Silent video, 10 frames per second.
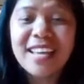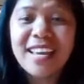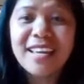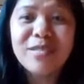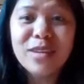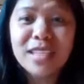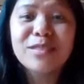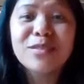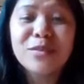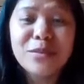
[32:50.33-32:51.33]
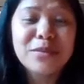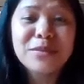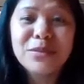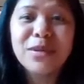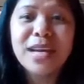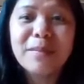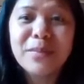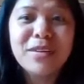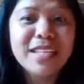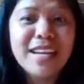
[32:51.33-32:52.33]
and ready to help
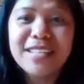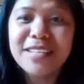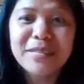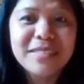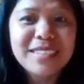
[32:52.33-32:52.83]
you and guide you.